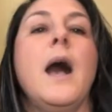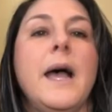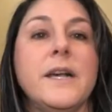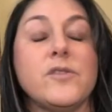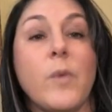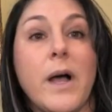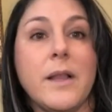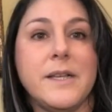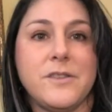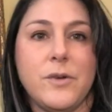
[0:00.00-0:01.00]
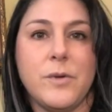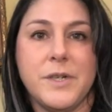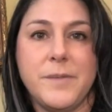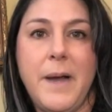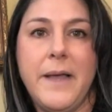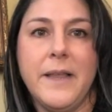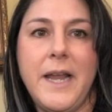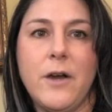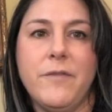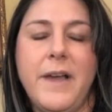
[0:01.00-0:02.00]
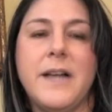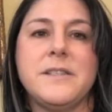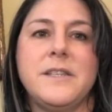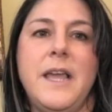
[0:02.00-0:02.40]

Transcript: as well as the Horse Pilot Air Vest.